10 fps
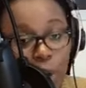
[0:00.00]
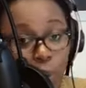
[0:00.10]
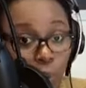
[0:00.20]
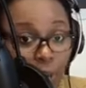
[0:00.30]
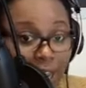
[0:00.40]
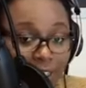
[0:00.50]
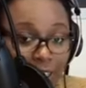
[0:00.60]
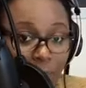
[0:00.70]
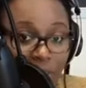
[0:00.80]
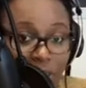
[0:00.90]
Hoe gaat
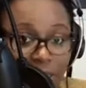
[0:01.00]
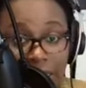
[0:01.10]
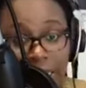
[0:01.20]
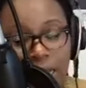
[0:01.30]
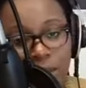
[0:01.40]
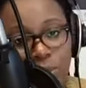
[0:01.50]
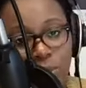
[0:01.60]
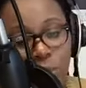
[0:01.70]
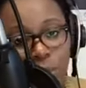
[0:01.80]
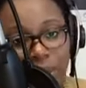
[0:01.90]
het met jou?
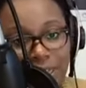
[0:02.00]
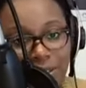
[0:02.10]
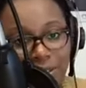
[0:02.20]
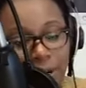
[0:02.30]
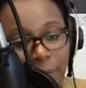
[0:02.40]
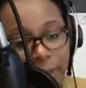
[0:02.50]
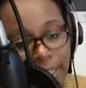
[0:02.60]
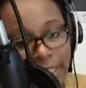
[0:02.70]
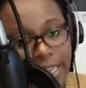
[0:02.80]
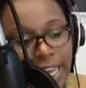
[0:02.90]
Hoe is het
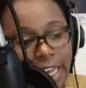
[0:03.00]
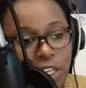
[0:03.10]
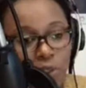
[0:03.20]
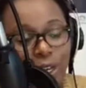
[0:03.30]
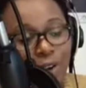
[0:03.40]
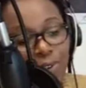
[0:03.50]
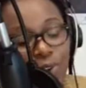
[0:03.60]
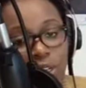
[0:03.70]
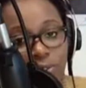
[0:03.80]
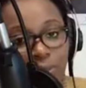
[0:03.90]
ermee? So there are
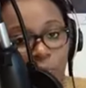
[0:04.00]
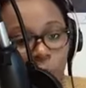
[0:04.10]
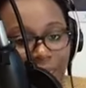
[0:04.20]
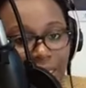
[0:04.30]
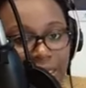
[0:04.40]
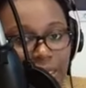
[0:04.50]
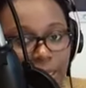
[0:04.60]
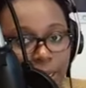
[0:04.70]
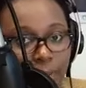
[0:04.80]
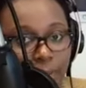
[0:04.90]
4 different ways
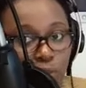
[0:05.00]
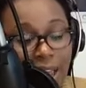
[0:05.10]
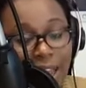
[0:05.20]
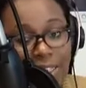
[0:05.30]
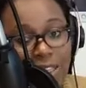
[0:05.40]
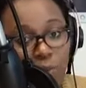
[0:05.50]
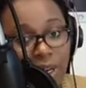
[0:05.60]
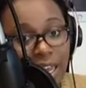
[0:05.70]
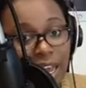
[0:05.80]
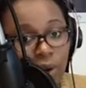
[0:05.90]
to ask someone
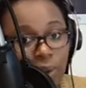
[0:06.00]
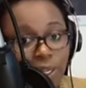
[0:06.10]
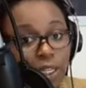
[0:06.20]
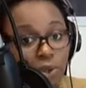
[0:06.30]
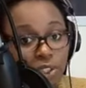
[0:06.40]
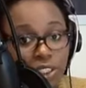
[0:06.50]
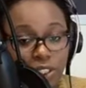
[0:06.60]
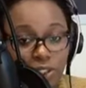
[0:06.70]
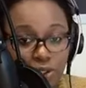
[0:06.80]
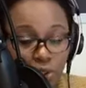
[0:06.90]
how he or she
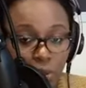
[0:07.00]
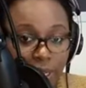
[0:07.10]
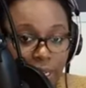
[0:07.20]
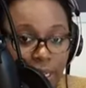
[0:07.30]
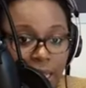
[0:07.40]
is doing.